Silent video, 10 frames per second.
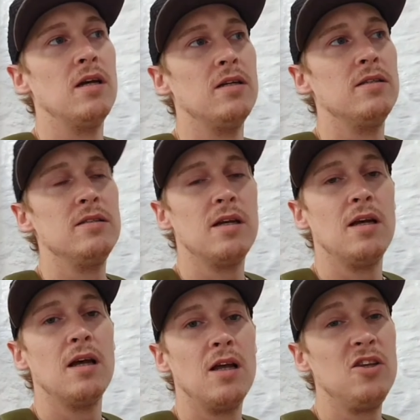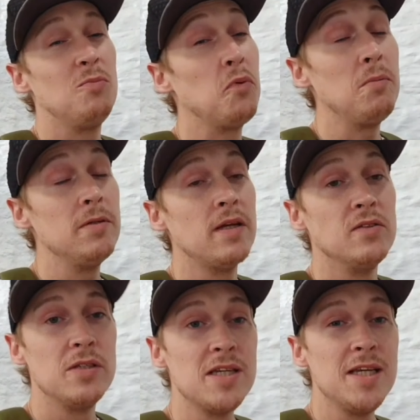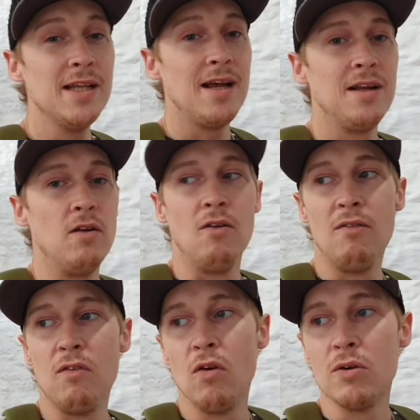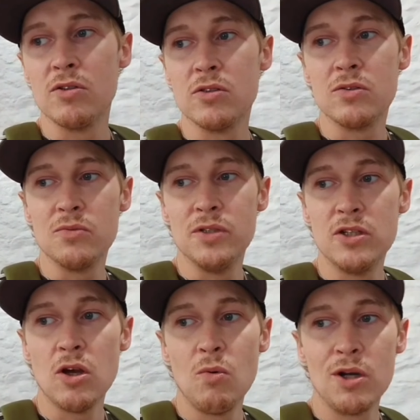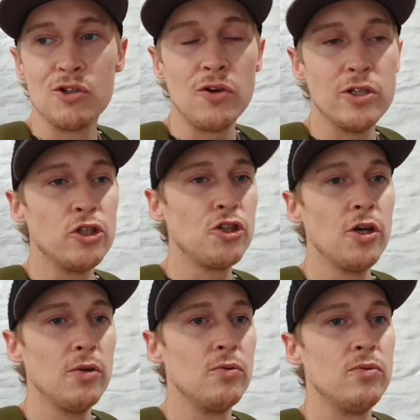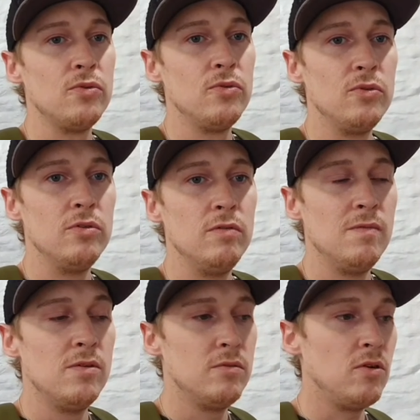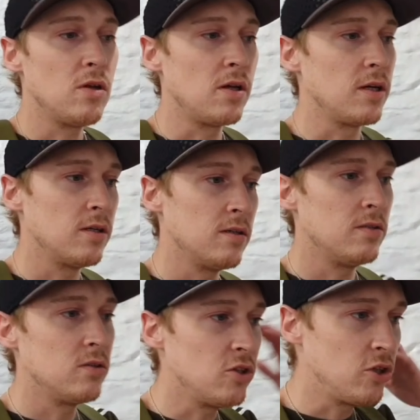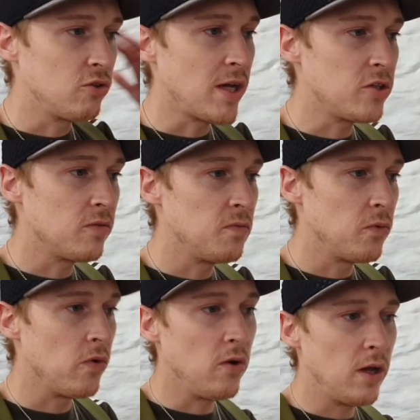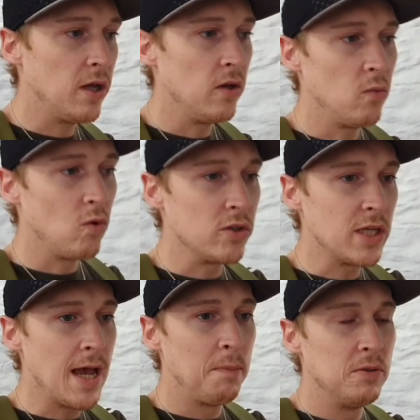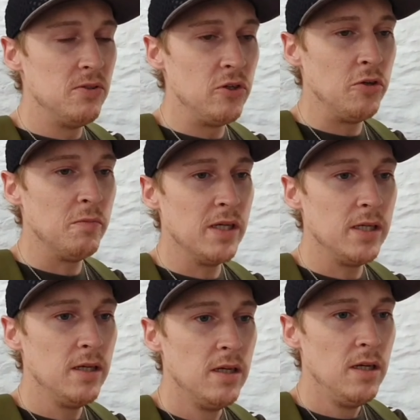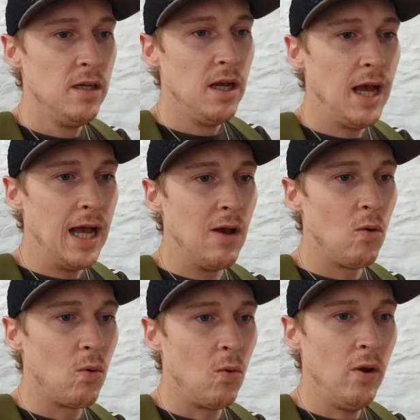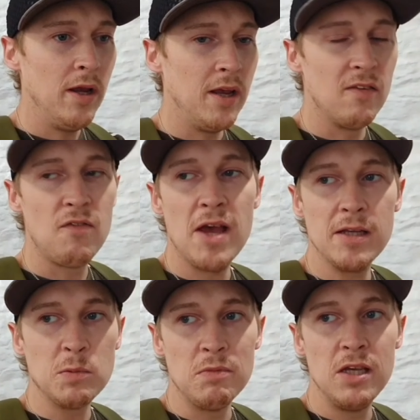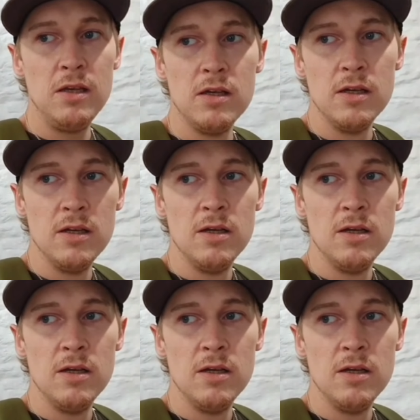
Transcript: And uh, you probably don't see that in a lot of vlogs, which I want to try and show. Like the stress of what what has happened to me, how it affects me,